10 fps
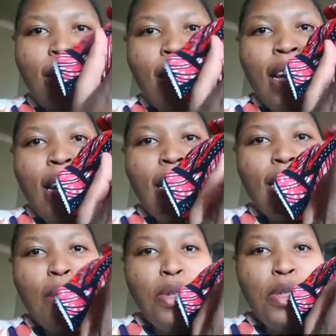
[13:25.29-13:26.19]
It's
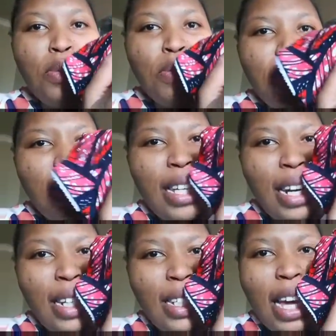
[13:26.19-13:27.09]
supposed to be straight. I
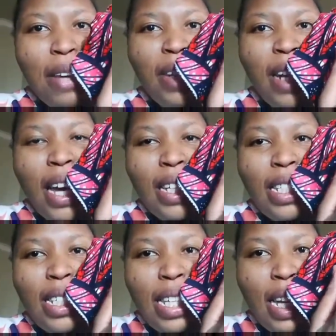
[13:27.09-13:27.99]
haven't ironed it
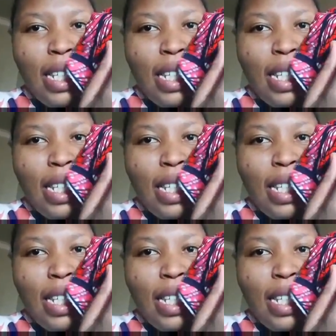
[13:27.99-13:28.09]
yet.